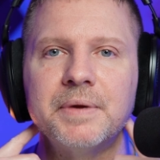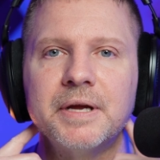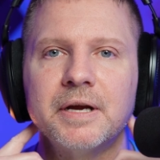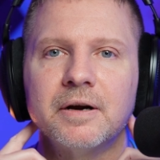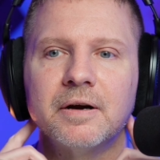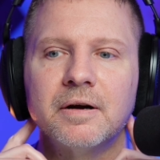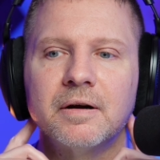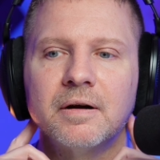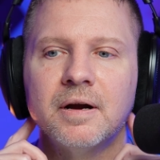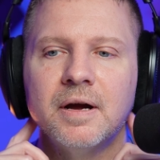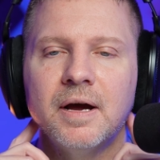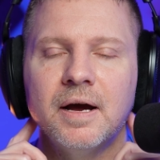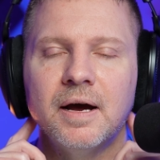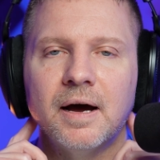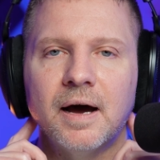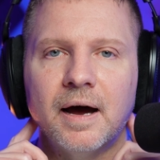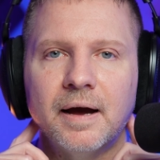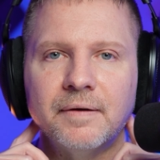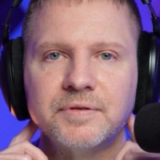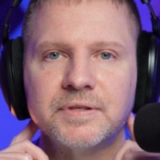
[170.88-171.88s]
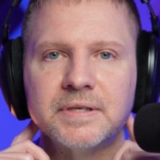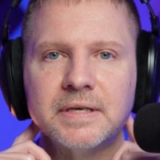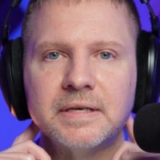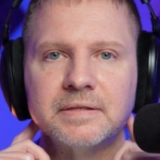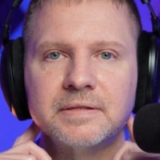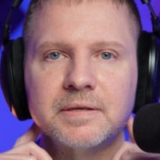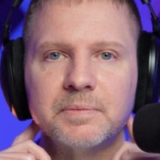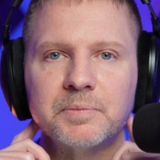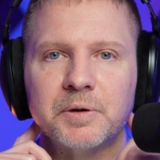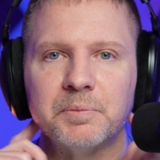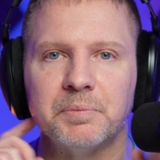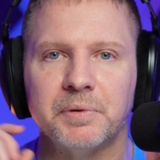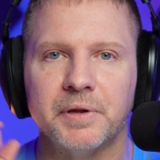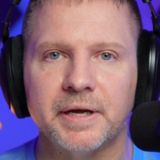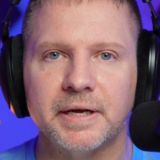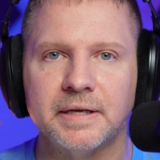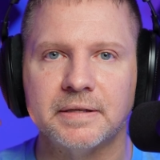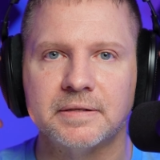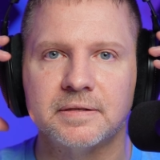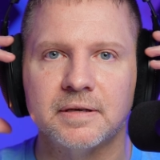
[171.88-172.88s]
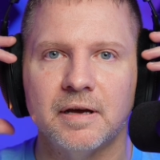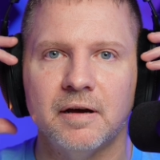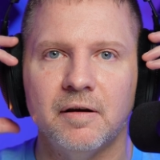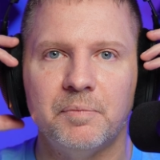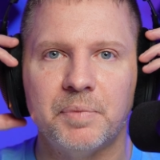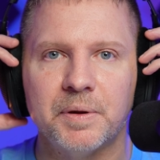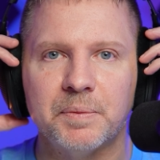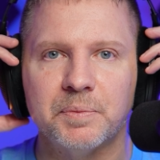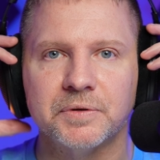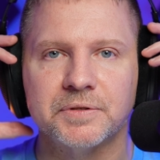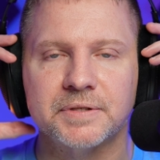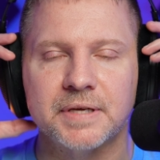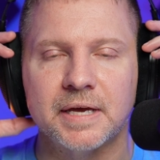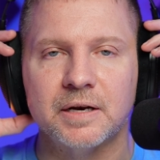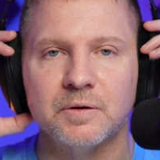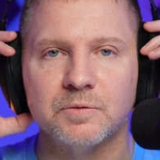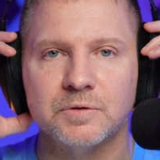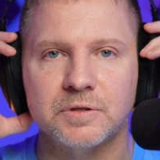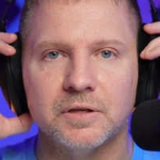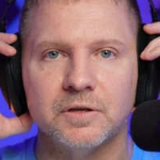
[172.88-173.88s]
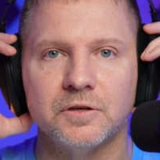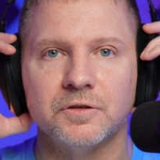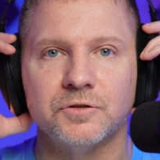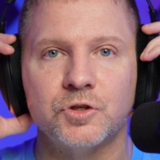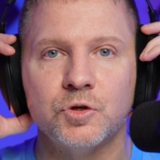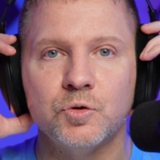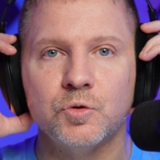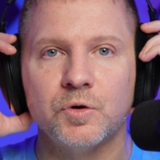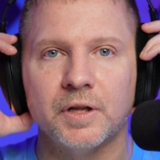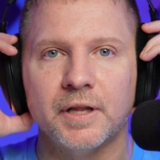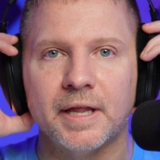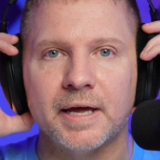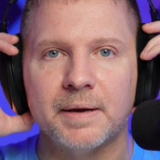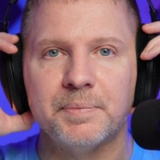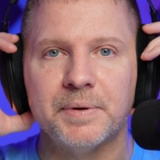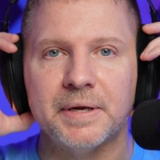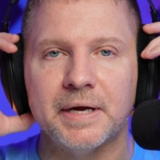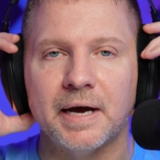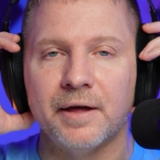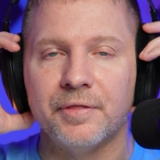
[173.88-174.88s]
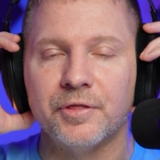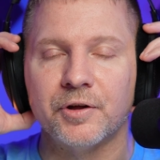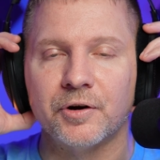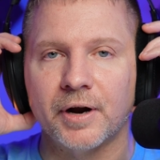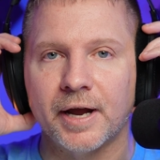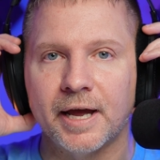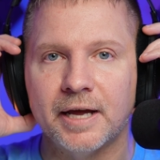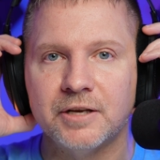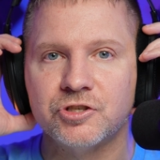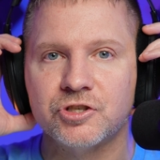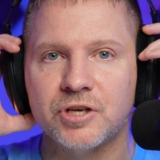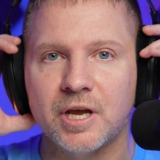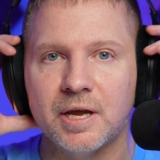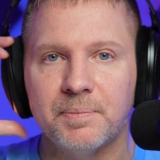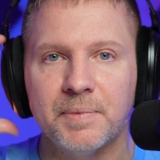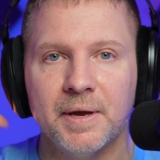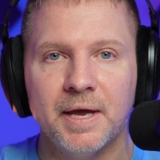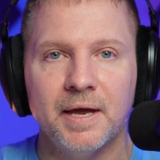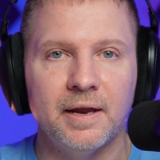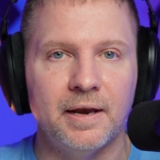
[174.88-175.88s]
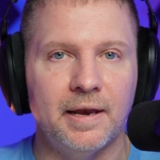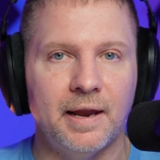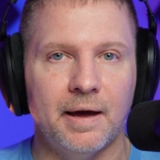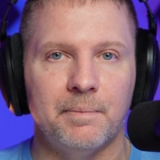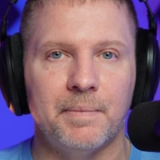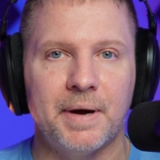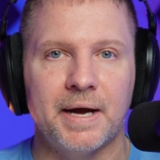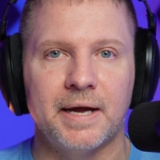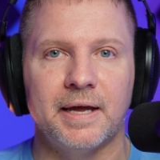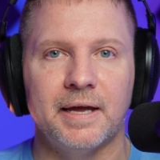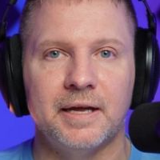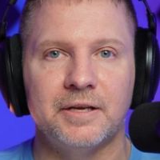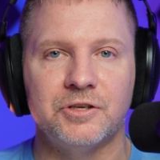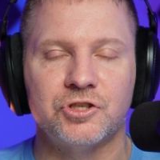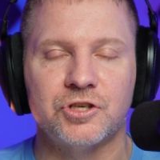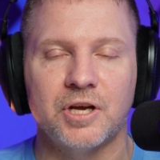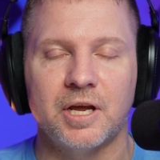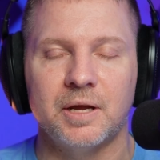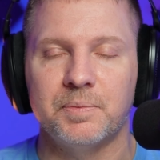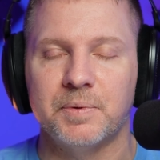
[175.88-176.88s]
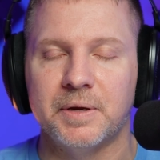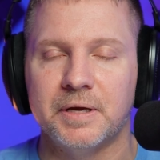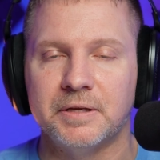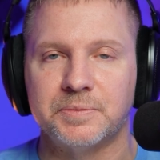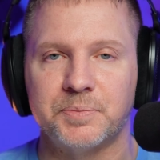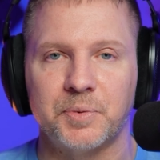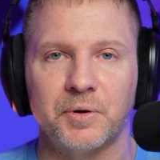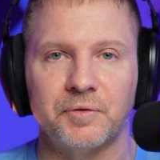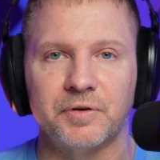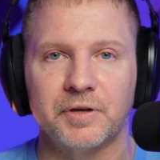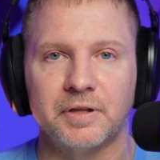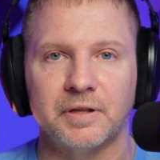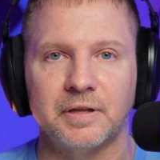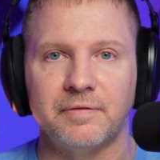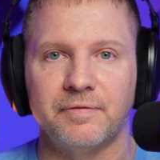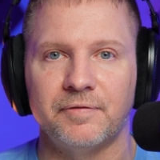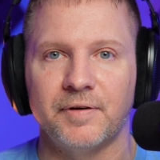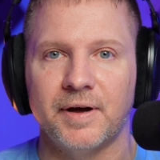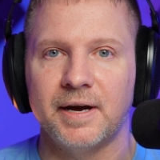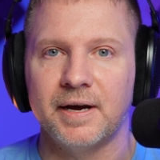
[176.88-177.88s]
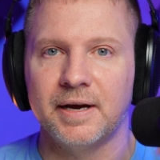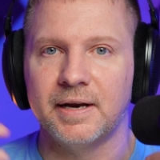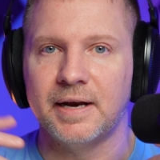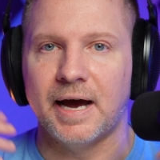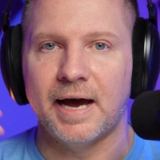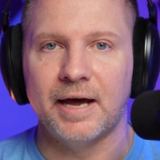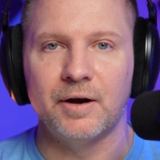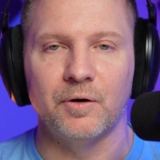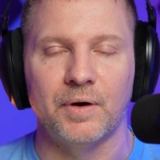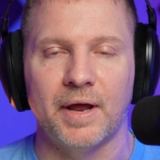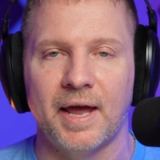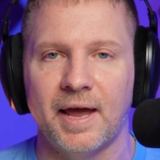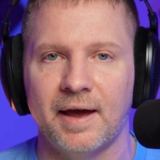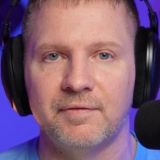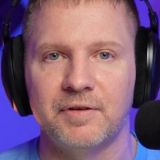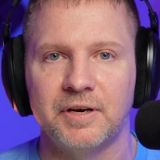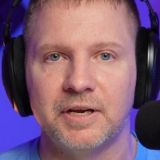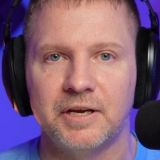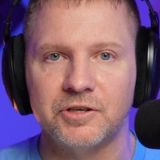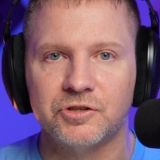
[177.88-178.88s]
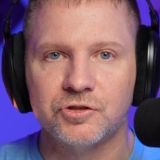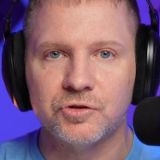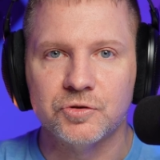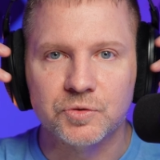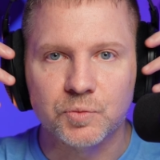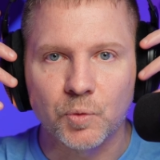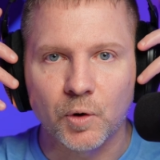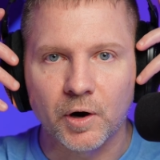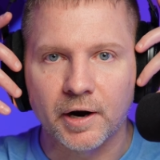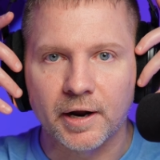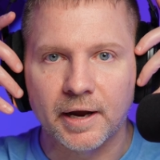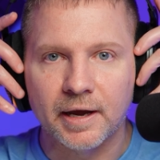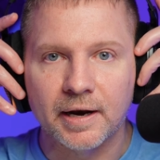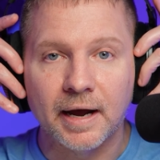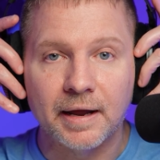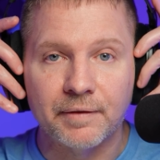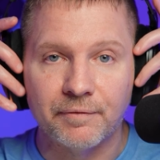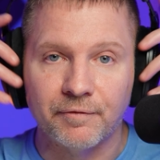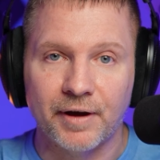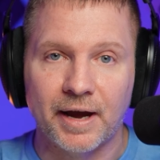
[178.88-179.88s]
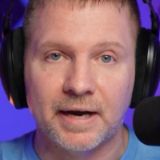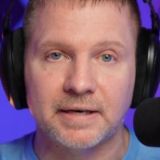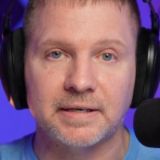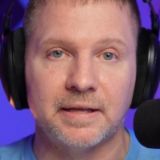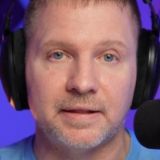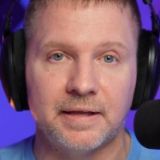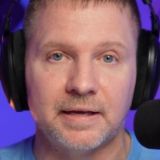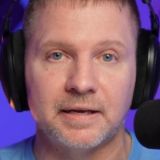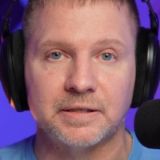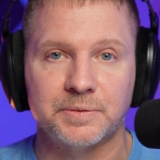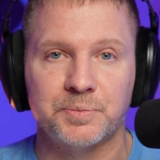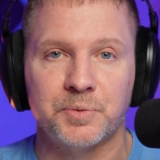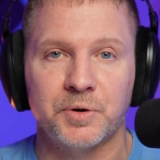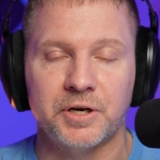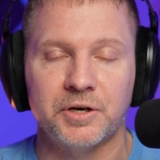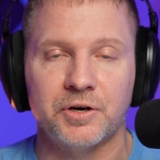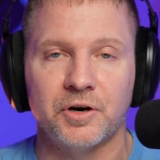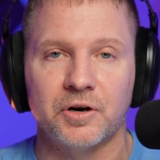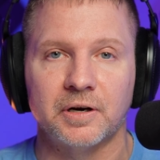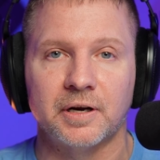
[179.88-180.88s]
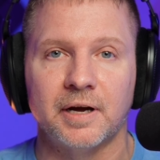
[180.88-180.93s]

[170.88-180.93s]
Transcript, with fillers: here, I've seen some complaints of people saying it was a little too clampy on their head shape. Now, my head shape, it's perfectly fine. I don't have any issues wearing it. In fact, I think it's pretty darn